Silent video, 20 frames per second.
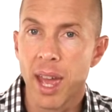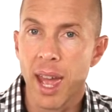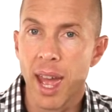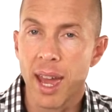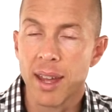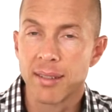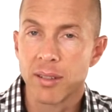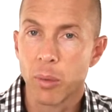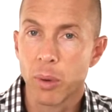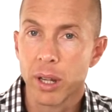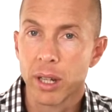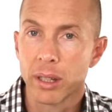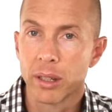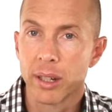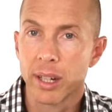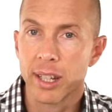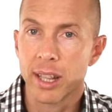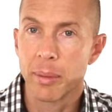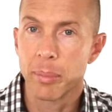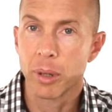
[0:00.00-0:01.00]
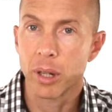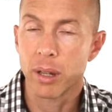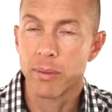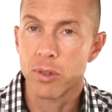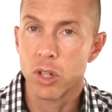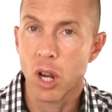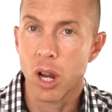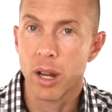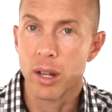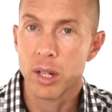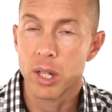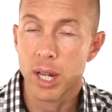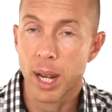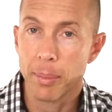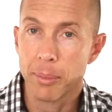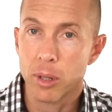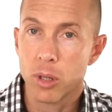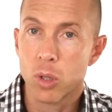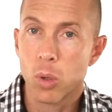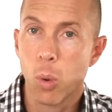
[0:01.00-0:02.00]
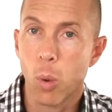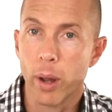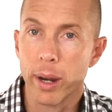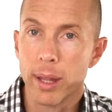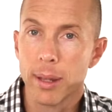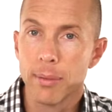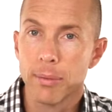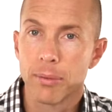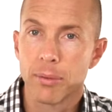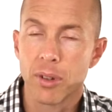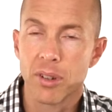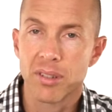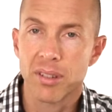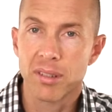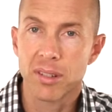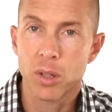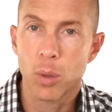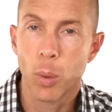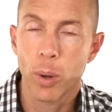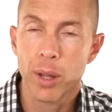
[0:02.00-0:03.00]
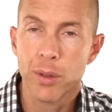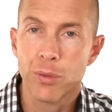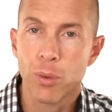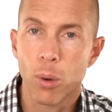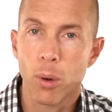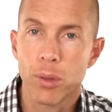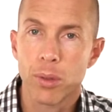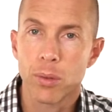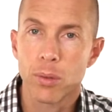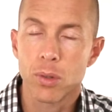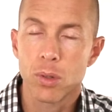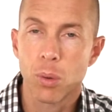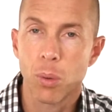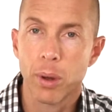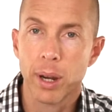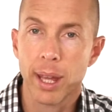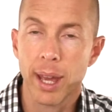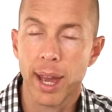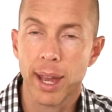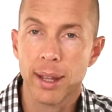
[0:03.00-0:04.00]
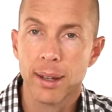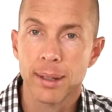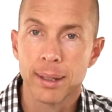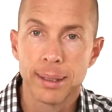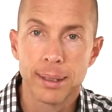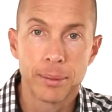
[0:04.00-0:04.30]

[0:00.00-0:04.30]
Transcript: And so we're going to look at the book of John, chapter 20, verses 24 through 28,